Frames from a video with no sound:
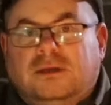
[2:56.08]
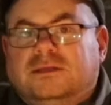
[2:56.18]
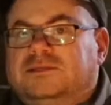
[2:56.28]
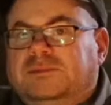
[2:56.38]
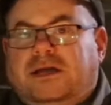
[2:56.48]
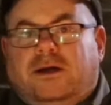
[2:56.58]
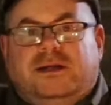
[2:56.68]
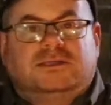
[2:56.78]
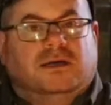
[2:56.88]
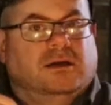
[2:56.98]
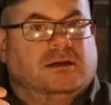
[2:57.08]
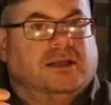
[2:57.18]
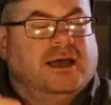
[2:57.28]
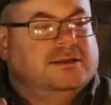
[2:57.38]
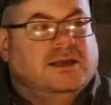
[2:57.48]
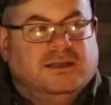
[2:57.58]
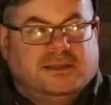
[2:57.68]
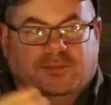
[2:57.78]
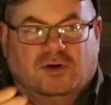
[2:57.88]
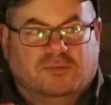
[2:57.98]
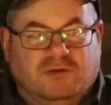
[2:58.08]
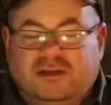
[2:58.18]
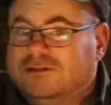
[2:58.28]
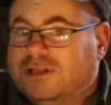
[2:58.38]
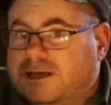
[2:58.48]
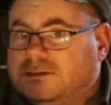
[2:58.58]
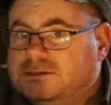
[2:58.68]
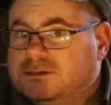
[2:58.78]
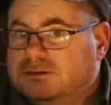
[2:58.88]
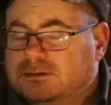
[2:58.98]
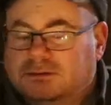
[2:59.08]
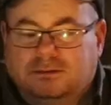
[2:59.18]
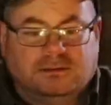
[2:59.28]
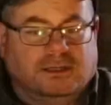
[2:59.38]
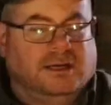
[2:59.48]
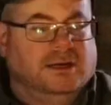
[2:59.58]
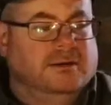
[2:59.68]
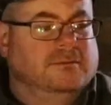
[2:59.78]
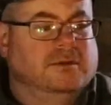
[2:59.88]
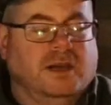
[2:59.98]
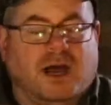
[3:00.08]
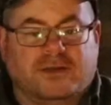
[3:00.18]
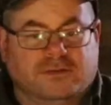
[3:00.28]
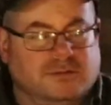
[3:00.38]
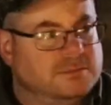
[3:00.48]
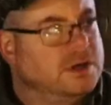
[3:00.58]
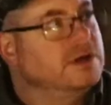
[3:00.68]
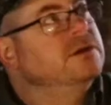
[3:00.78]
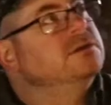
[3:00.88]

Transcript: The similarities are that they both bring you light. Neither of them are your